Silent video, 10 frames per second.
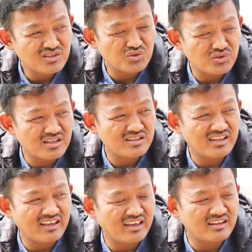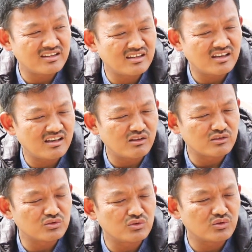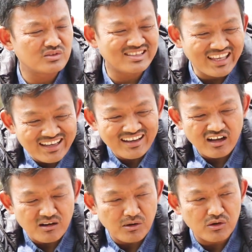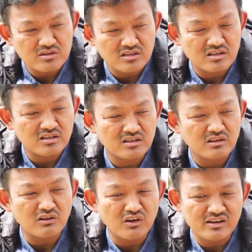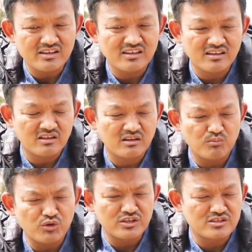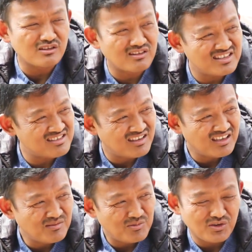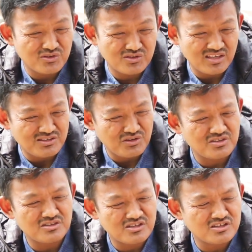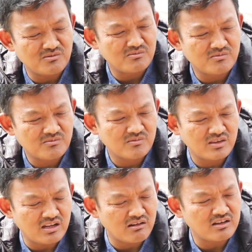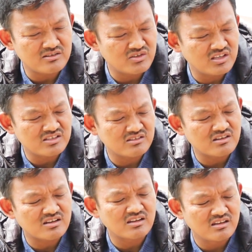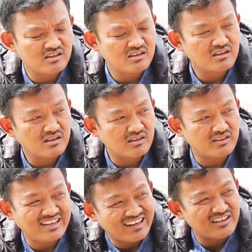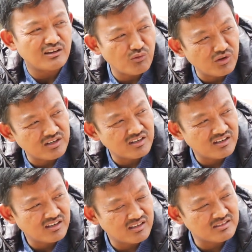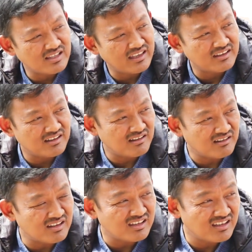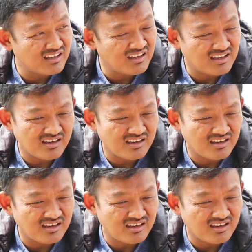so that they can also think about not only the bookish knowledge, because education system in our country is not the technical one. It's like only